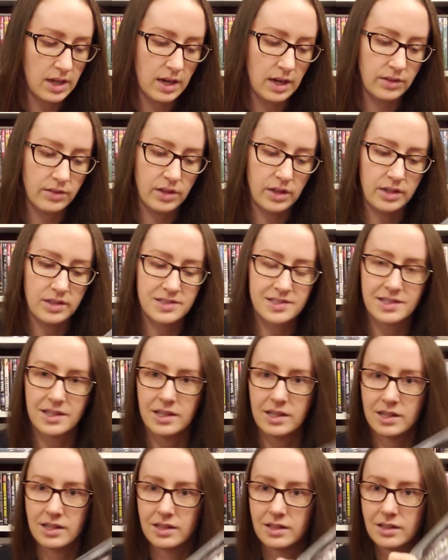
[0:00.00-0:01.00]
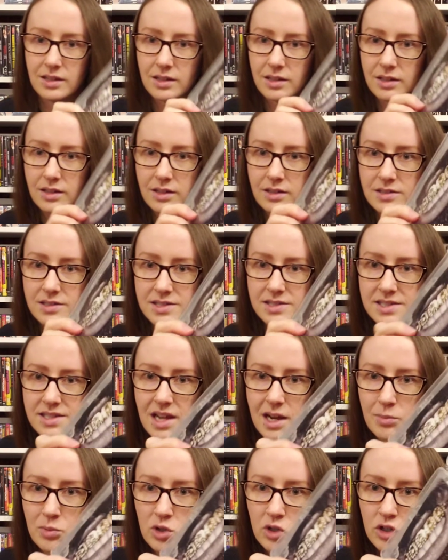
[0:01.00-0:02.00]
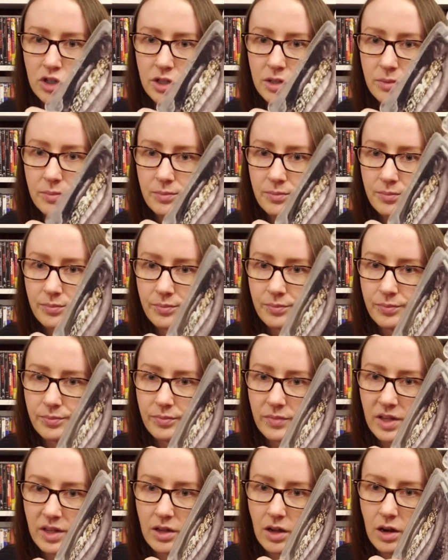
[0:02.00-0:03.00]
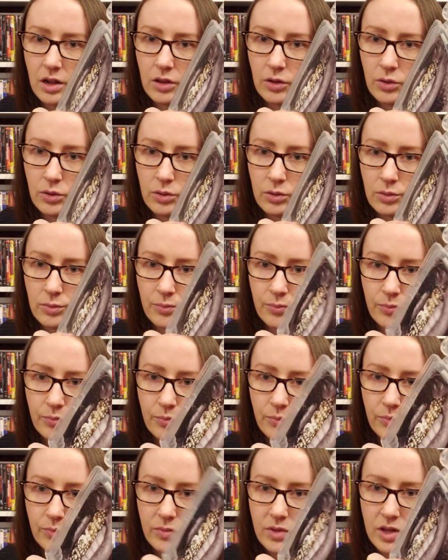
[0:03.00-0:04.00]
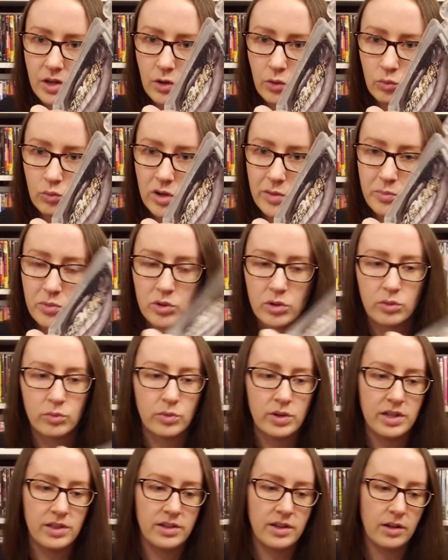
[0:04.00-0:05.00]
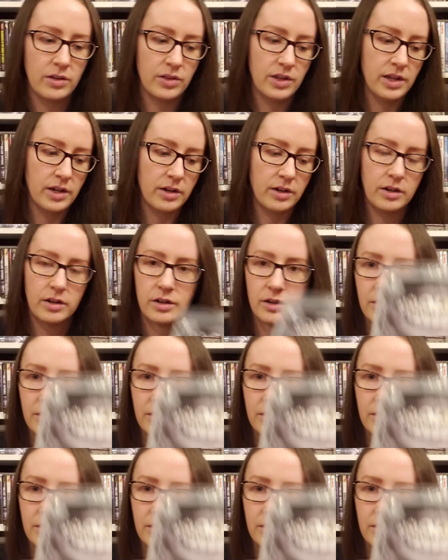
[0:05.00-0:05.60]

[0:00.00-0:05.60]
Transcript: And then it's like, it's snappered. It got a little, you know, rip right down there.